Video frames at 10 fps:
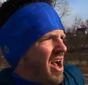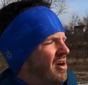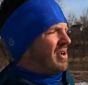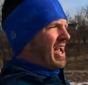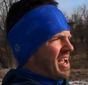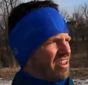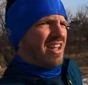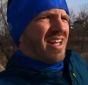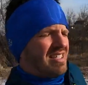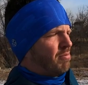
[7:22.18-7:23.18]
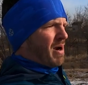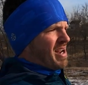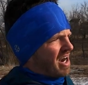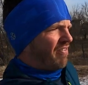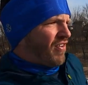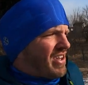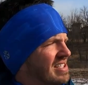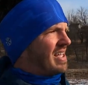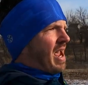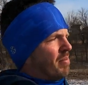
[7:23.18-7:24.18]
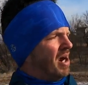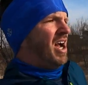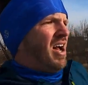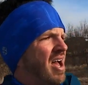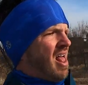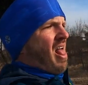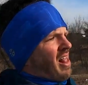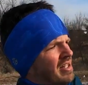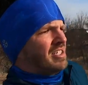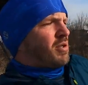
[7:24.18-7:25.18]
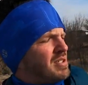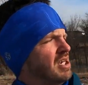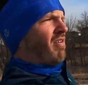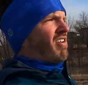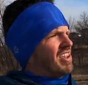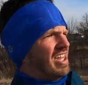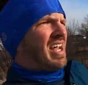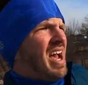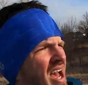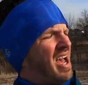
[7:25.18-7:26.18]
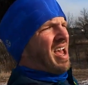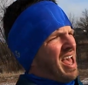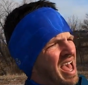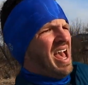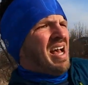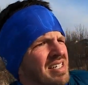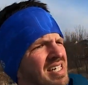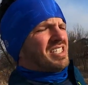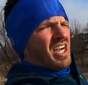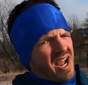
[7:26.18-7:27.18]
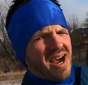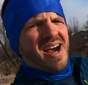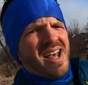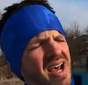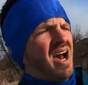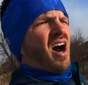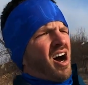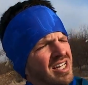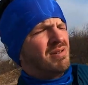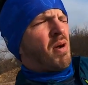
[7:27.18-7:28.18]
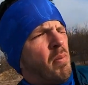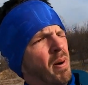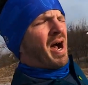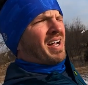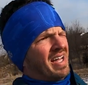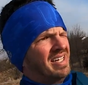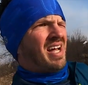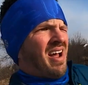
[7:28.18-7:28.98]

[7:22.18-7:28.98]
Okay, I think that's probably enough for this camera. Let's switch over to the DJI Osmo Pocket.